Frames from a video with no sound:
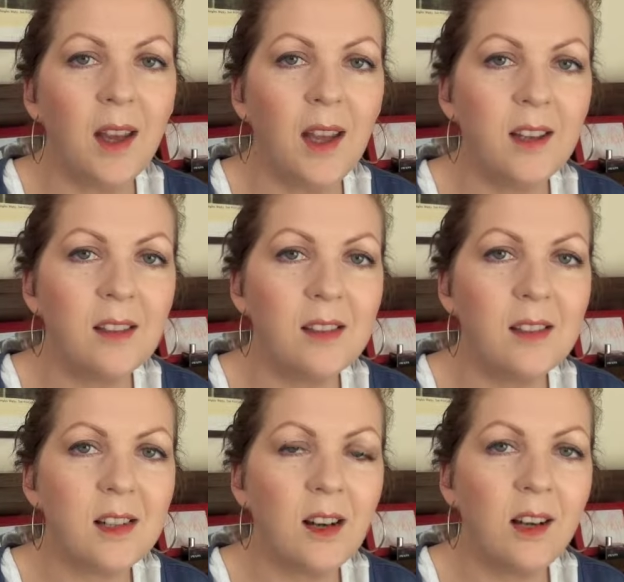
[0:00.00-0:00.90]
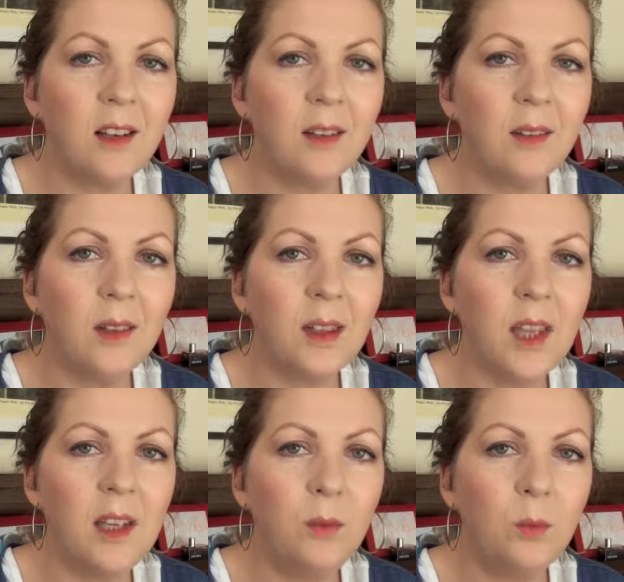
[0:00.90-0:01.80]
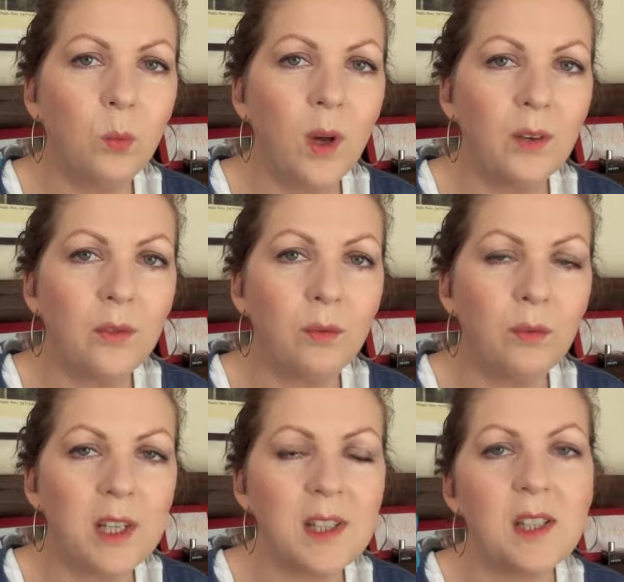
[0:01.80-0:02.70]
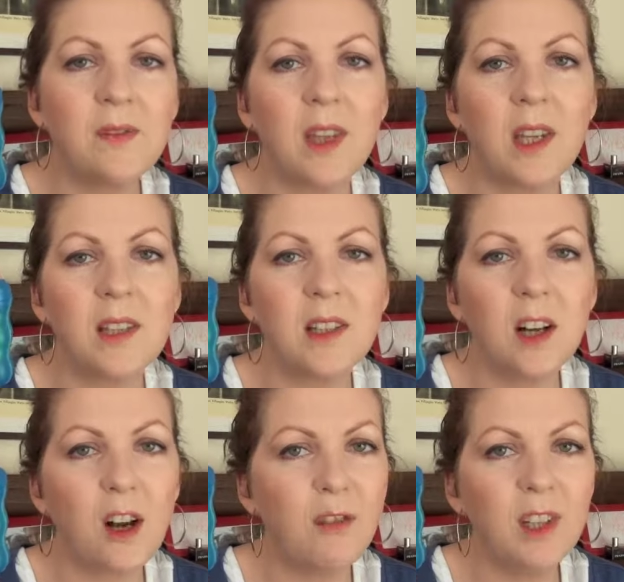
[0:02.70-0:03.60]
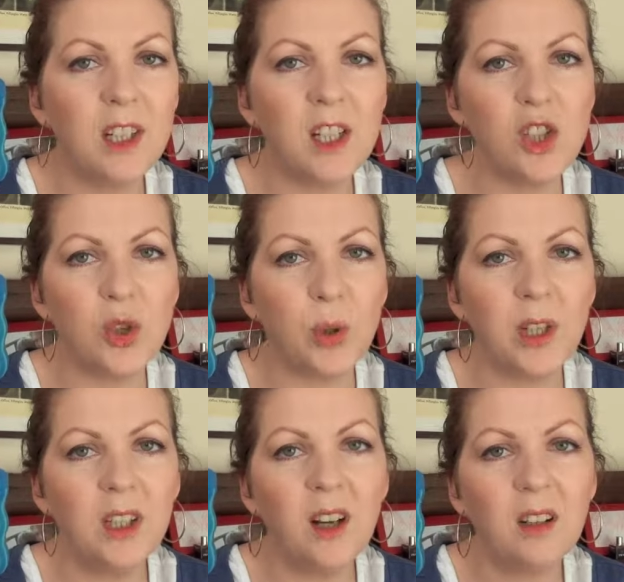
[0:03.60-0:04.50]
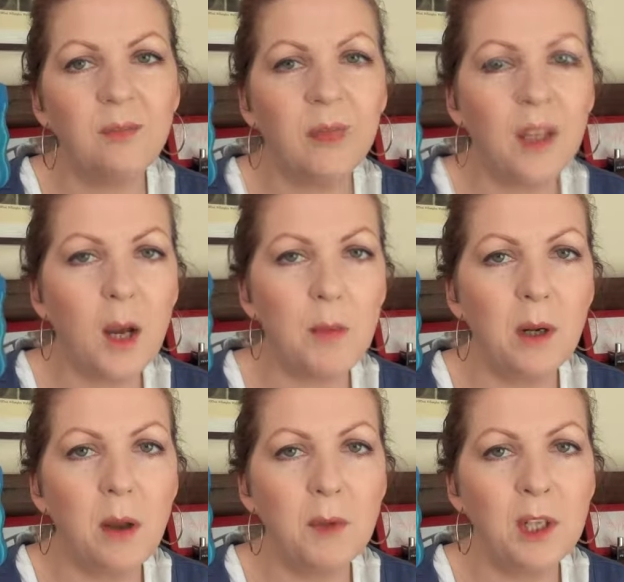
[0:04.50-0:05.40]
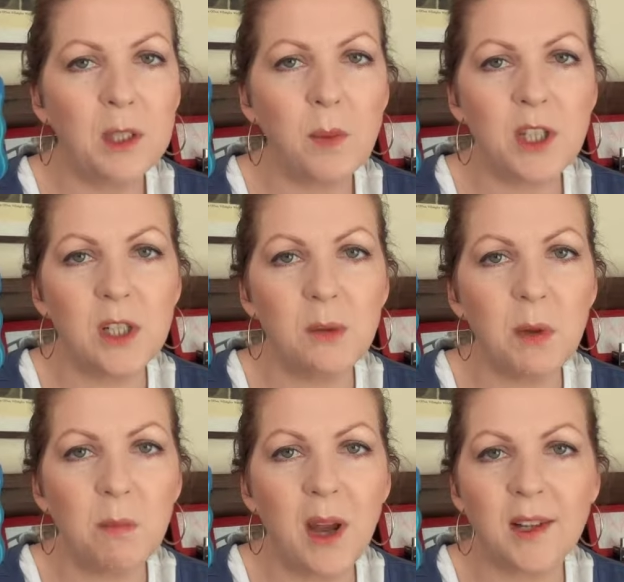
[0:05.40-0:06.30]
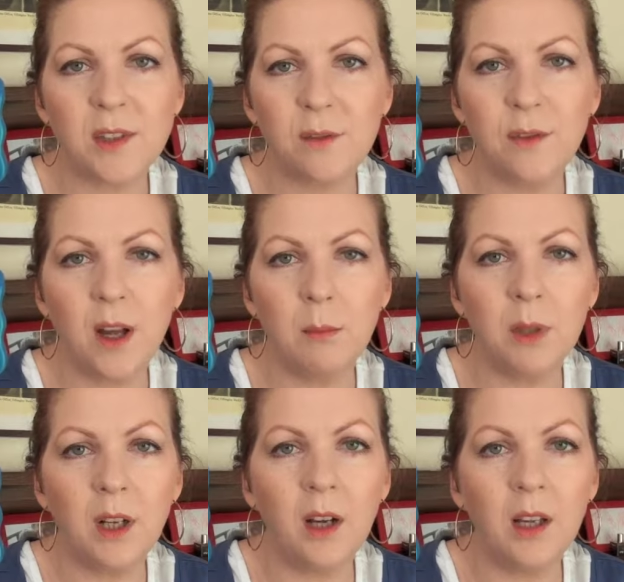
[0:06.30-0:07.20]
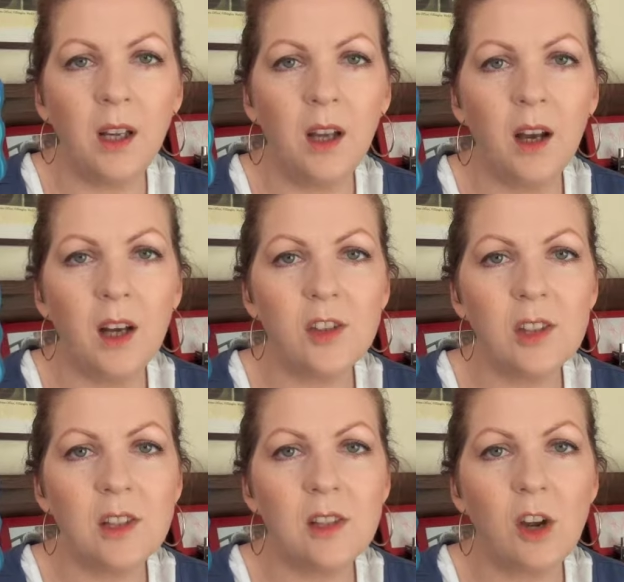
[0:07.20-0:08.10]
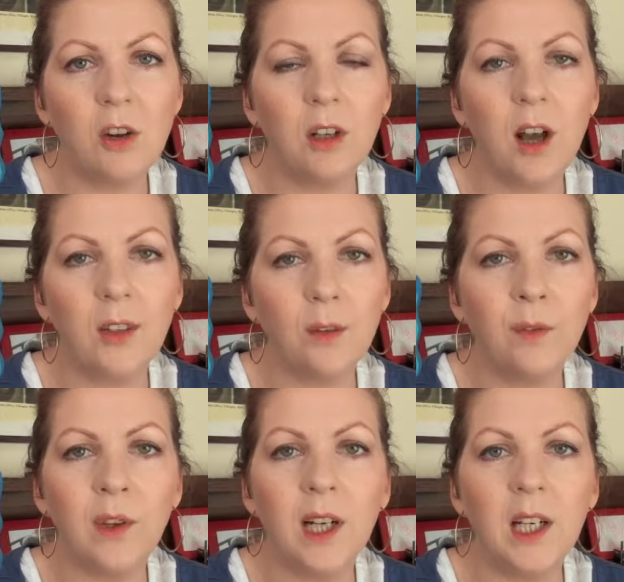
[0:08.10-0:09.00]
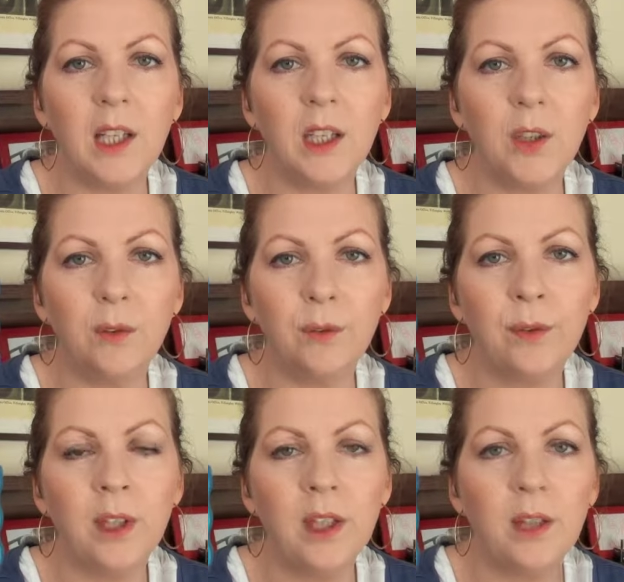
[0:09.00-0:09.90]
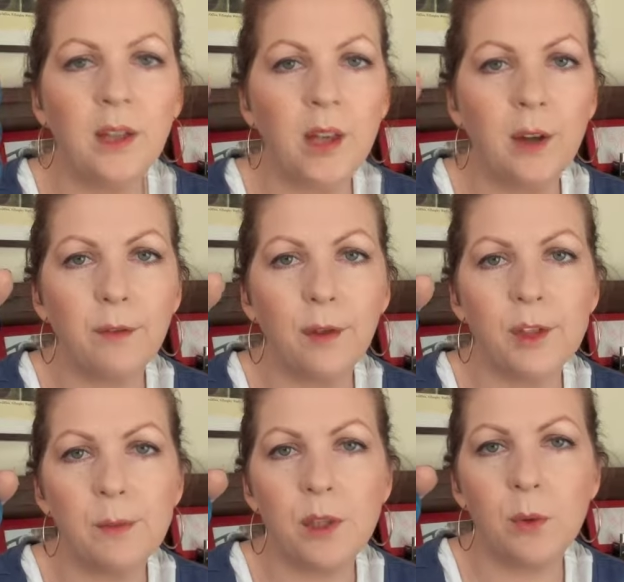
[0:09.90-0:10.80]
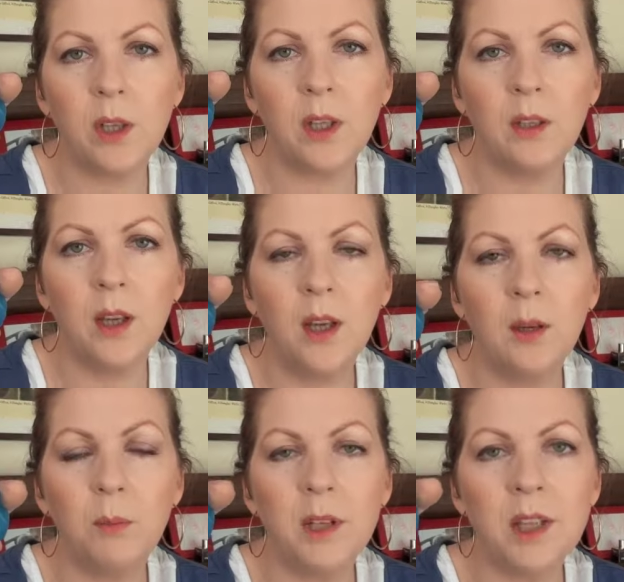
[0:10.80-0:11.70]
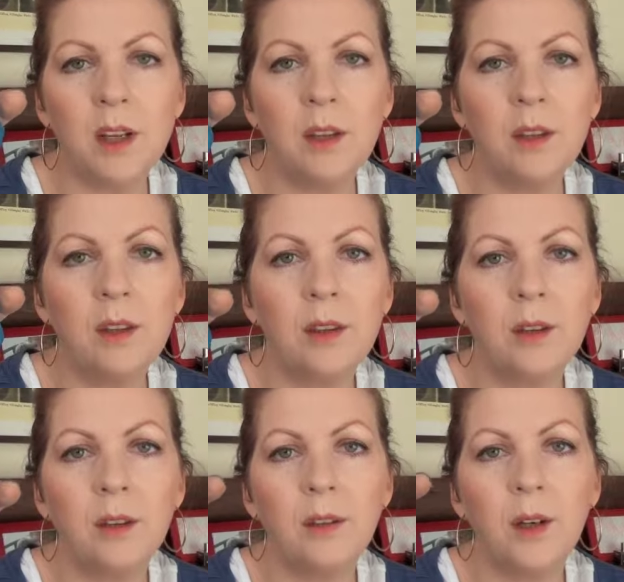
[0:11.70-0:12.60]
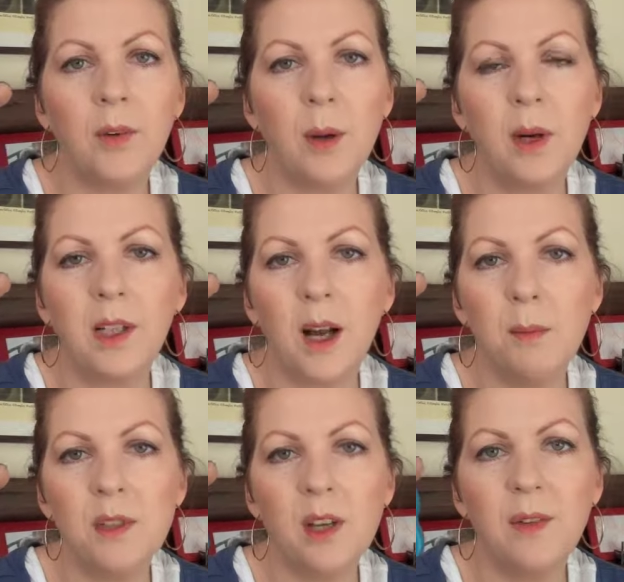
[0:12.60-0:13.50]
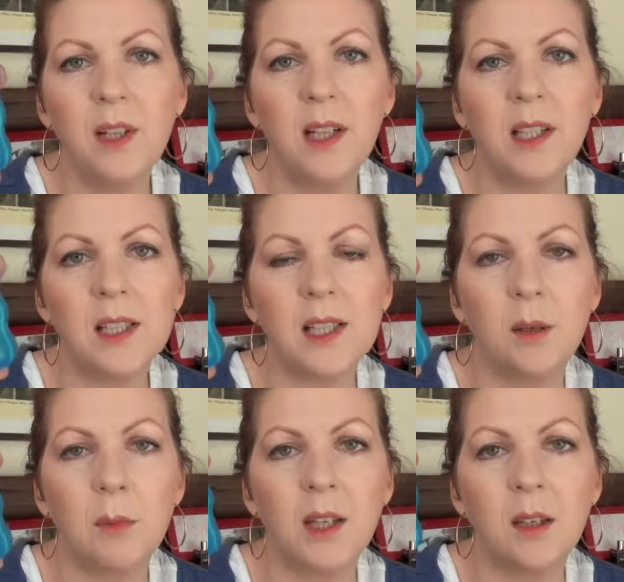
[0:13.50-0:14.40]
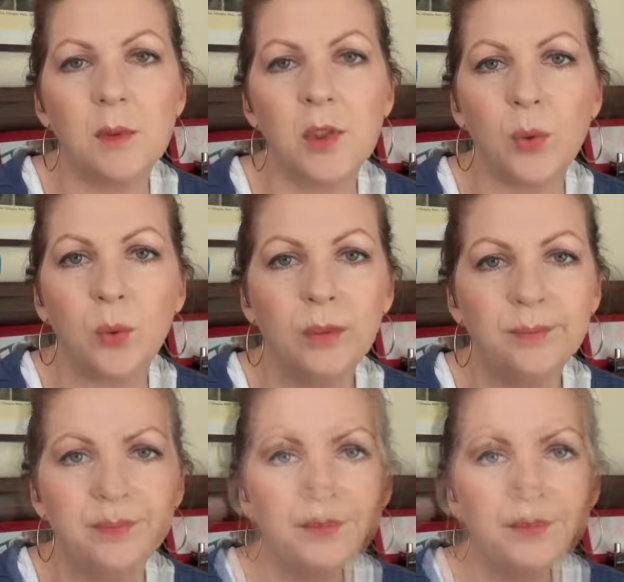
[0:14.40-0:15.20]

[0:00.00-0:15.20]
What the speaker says: And I think one of the reasons for that is that I don't really enjoy it. I mean, I'm not expecting it to be bags of fun, but I just don't like the feeling of having that floss between my teeth around my gums. I feel like it's going to make them sore.